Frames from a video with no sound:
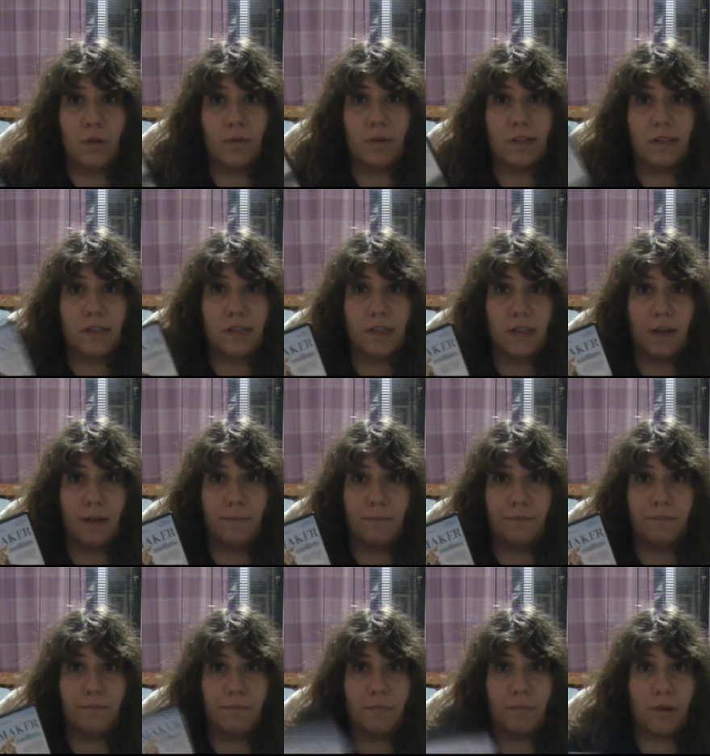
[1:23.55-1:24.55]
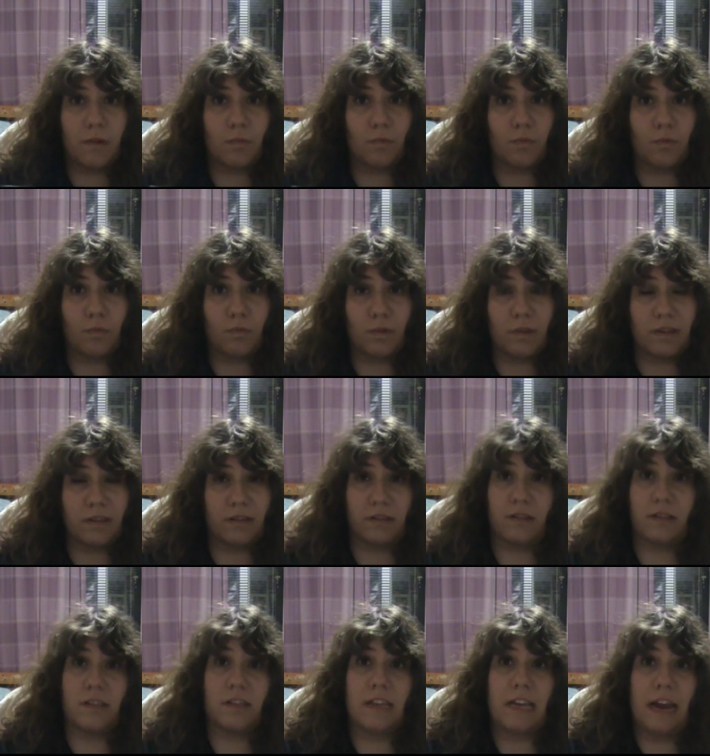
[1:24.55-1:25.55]
just, um,
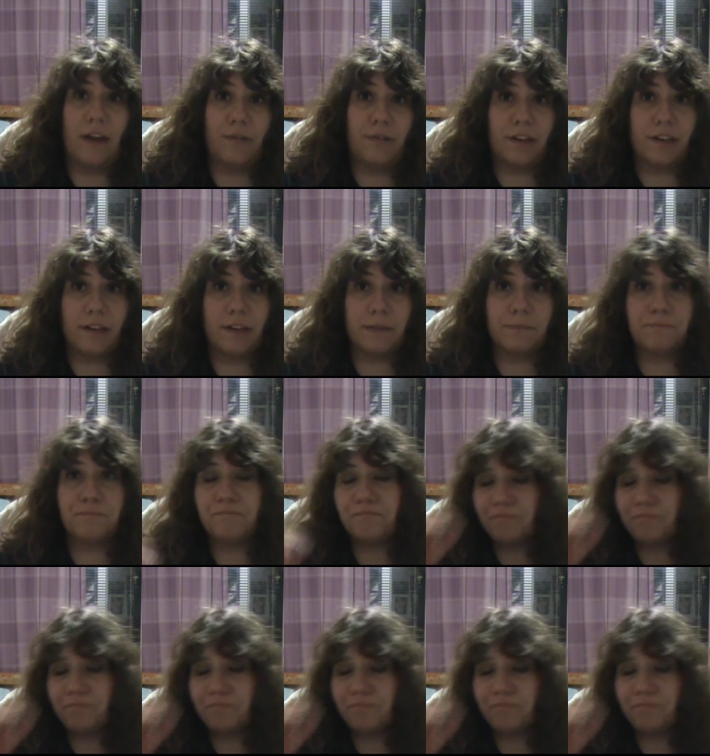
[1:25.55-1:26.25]
Winslet's character.